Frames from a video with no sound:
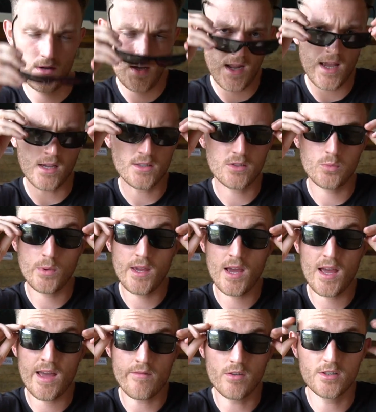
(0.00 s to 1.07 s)
next we
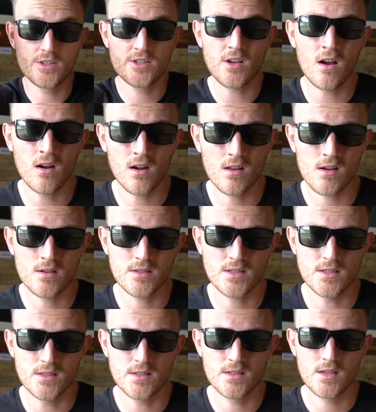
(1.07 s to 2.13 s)
have
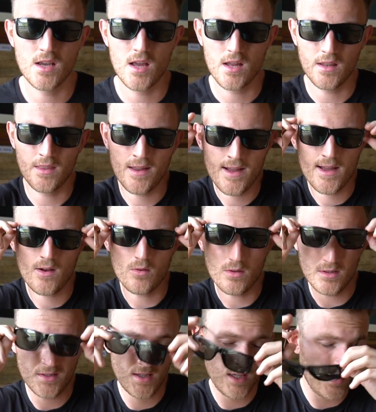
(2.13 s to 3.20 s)
sunglasses. Now
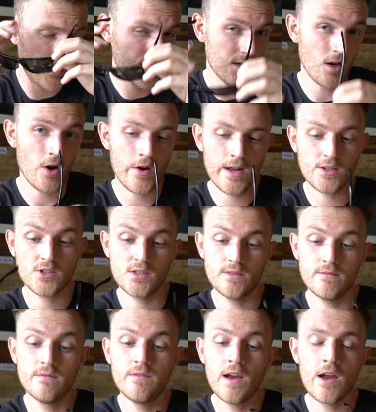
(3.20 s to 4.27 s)
these are actually
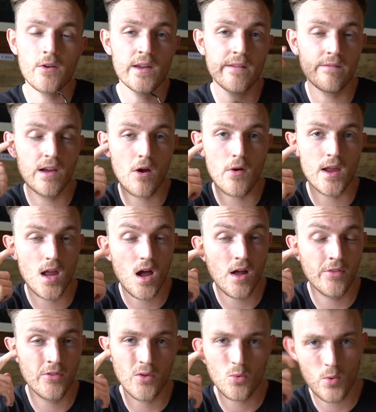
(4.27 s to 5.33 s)
very, very
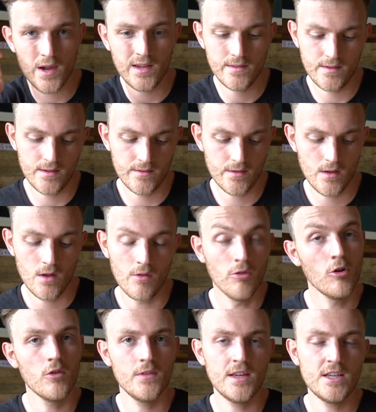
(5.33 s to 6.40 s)
underrated. Not